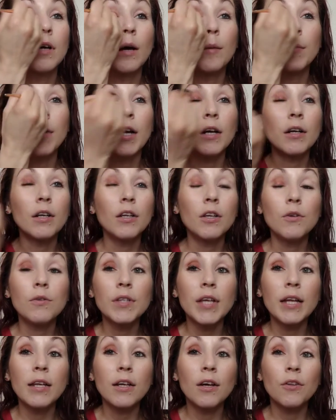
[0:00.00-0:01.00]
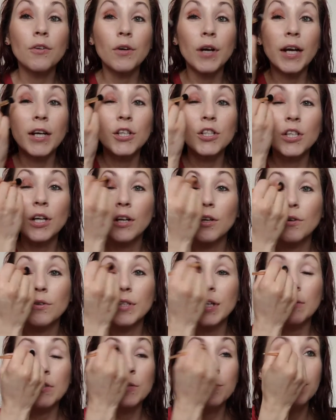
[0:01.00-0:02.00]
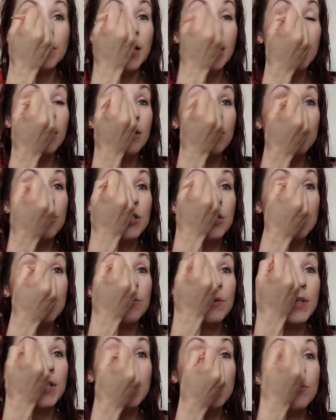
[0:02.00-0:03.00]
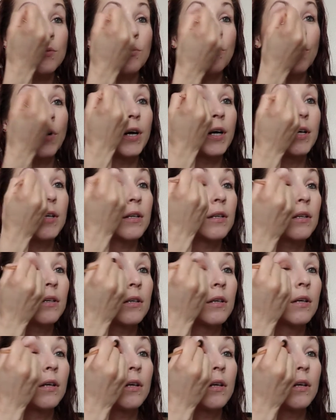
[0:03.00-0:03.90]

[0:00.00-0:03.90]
I'm not going to use any other eyeshadows. I was planning on just doing this one.